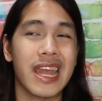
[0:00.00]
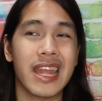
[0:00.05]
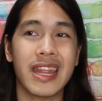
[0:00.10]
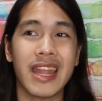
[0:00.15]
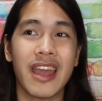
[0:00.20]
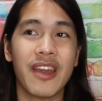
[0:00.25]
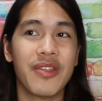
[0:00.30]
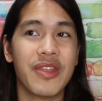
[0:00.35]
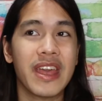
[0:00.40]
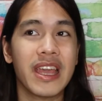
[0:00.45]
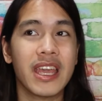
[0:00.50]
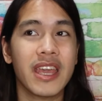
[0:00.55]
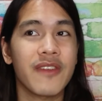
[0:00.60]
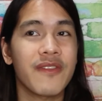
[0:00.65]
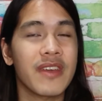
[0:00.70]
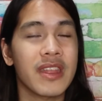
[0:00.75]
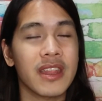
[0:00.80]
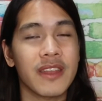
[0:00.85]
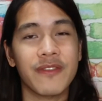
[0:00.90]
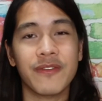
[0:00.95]
And I think
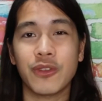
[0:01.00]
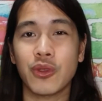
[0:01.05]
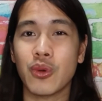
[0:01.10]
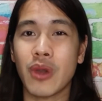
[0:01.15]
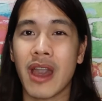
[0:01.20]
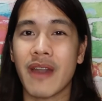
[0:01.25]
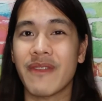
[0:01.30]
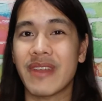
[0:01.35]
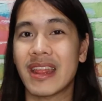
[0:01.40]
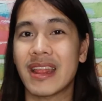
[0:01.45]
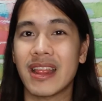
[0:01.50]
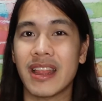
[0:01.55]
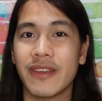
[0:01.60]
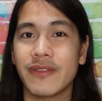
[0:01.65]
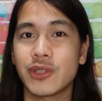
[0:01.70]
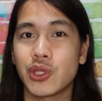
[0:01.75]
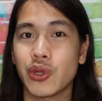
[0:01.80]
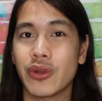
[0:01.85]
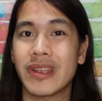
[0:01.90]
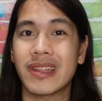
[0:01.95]
even if you haven't
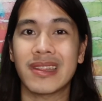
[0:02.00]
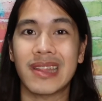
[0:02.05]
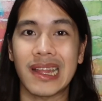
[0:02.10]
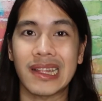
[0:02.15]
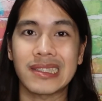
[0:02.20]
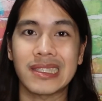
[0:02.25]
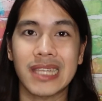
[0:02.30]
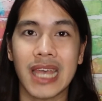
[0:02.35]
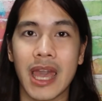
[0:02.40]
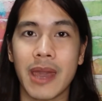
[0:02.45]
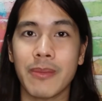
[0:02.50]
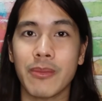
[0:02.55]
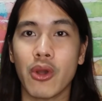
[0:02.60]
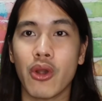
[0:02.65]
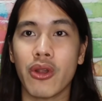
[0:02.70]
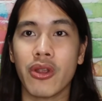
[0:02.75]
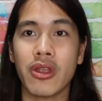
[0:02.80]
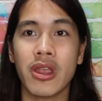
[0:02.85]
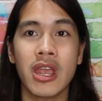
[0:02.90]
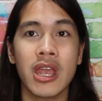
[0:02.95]
lived during that time,
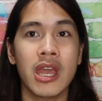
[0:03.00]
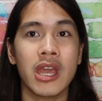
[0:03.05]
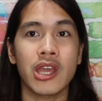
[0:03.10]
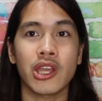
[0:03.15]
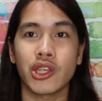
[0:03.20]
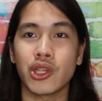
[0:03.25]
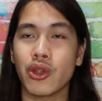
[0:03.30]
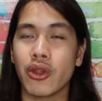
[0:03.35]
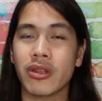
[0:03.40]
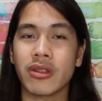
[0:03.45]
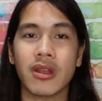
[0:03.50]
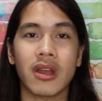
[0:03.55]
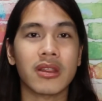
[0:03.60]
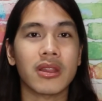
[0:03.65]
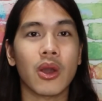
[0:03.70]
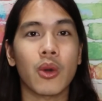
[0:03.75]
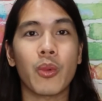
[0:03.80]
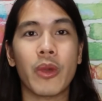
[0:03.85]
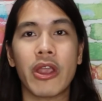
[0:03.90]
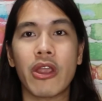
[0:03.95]
or you're
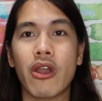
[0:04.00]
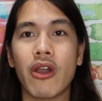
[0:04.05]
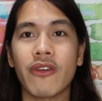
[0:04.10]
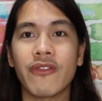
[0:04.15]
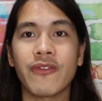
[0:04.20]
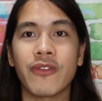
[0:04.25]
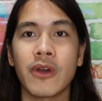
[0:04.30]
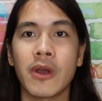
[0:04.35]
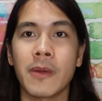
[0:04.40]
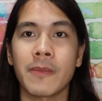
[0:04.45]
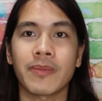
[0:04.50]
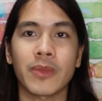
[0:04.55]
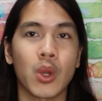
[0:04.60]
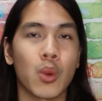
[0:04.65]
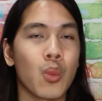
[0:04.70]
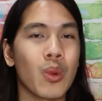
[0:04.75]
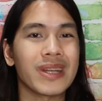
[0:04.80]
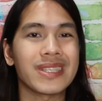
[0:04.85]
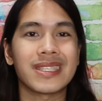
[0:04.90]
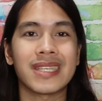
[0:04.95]
not aware of
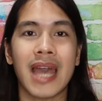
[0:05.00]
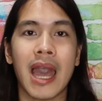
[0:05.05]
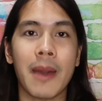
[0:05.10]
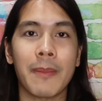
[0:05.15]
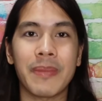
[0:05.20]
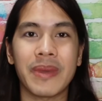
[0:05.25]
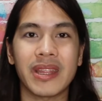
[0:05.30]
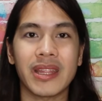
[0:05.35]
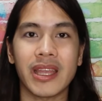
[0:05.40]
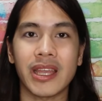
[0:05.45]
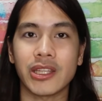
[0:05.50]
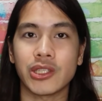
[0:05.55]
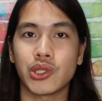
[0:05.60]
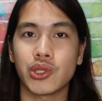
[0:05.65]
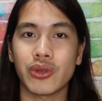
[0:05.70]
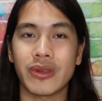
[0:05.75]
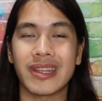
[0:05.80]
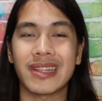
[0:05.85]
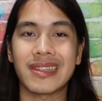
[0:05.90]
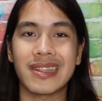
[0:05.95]
what's happening
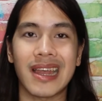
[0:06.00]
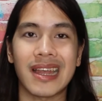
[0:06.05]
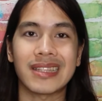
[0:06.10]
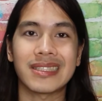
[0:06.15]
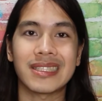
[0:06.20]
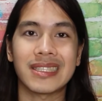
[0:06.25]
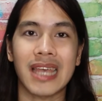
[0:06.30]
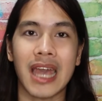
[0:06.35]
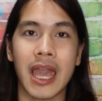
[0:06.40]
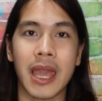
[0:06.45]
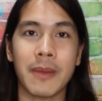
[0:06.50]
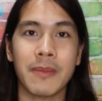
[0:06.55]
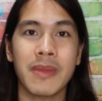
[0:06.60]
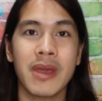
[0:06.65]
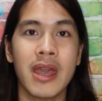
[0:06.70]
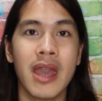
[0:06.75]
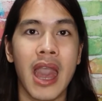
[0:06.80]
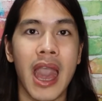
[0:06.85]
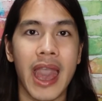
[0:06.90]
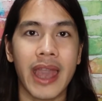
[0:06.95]
during that time,
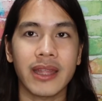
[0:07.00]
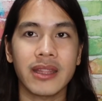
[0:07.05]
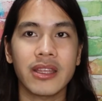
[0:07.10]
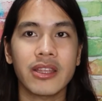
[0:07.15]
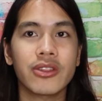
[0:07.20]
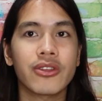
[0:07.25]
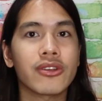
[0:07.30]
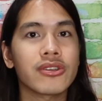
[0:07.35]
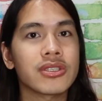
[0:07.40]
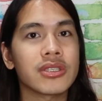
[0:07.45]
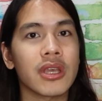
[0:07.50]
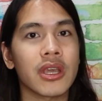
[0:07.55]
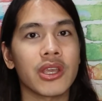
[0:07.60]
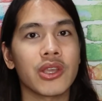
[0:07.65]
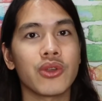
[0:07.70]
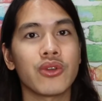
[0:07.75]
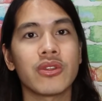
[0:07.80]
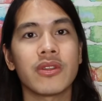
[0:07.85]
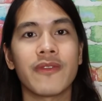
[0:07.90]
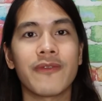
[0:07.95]
I think there's a
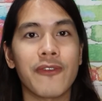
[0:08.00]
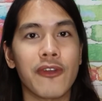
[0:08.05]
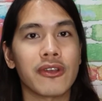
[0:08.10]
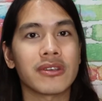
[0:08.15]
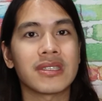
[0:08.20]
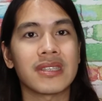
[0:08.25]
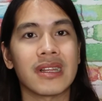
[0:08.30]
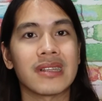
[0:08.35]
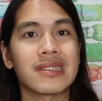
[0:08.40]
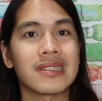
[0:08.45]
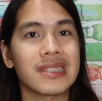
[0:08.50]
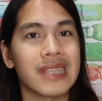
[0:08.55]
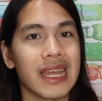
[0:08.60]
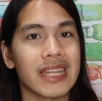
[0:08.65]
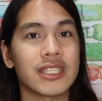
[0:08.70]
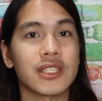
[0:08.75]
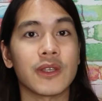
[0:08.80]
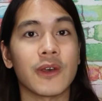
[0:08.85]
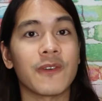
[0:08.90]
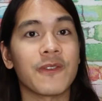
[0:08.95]
universal
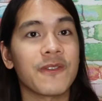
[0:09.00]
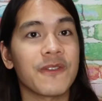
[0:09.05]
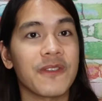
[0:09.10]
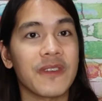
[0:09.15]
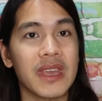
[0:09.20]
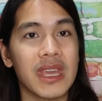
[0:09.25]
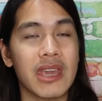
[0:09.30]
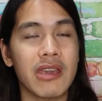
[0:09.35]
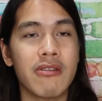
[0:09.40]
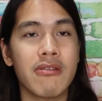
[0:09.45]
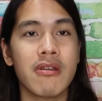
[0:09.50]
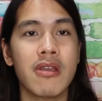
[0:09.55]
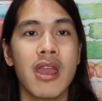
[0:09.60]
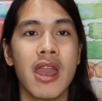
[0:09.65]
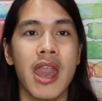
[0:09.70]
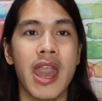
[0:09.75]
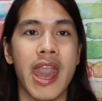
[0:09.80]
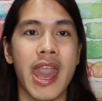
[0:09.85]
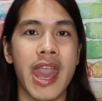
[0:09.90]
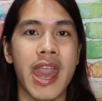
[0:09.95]
sense of fear
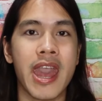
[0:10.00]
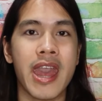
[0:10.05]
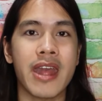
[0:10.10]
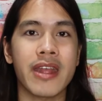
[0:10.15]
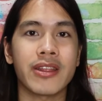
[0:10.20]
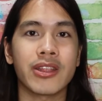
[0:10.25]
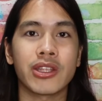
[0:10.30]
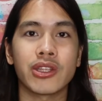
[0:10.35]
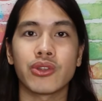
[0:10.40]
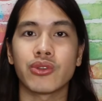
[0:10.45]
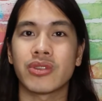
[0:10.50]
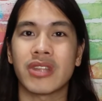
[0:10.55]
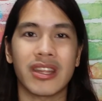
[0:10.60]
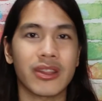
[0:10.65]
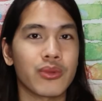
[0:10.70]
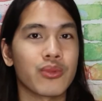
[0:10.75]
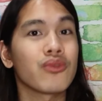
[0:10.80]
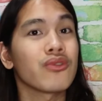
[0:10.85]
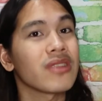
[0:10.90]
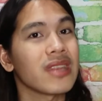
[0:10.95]
and
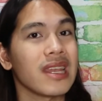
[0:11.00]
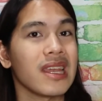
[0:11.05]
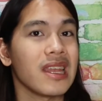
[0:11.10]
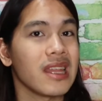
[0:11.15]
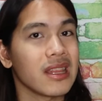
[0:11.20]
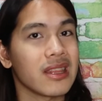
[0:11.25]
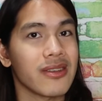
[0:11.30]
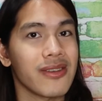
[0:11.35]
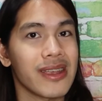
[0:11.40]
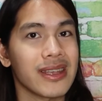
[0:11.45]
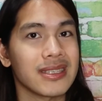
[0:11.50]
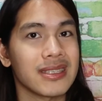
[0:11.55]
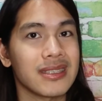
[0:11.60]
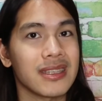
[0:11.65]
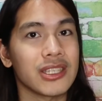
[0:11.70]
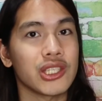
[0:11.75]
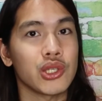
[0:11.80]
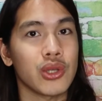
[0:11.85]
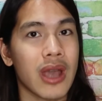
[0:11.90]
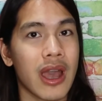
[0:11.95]
that rooting
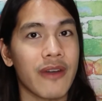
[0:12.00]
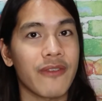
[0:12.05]
interest that you